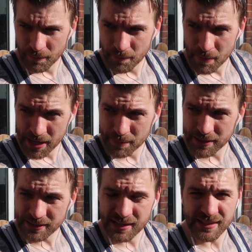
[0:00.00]

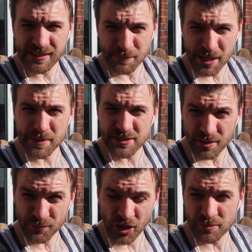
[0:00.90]
maybe the maybe
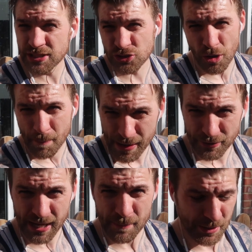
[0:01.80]
sometimes it's not
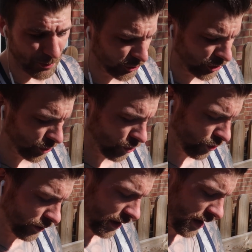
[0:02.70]
about getting people to
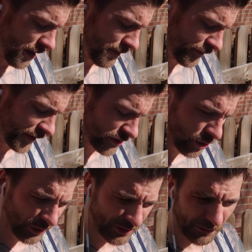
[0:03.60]
talk. Um, there's
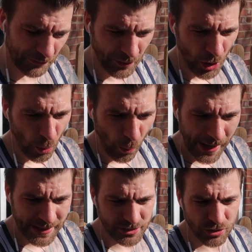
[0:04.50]
lots of
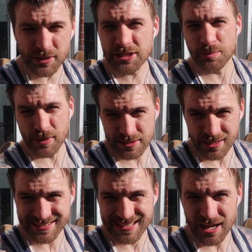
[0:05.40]
ways to
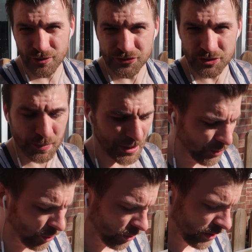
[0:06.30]
express ourselves as
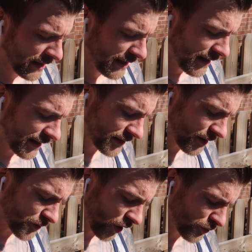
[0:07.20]
people, and
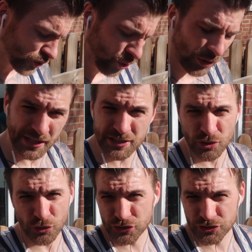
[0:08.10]
sometimes talking
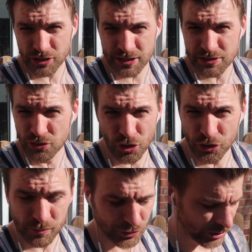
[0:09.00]
is not just is not
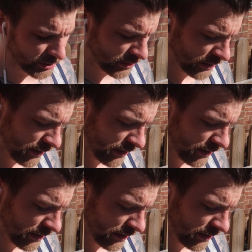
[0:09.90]
an option.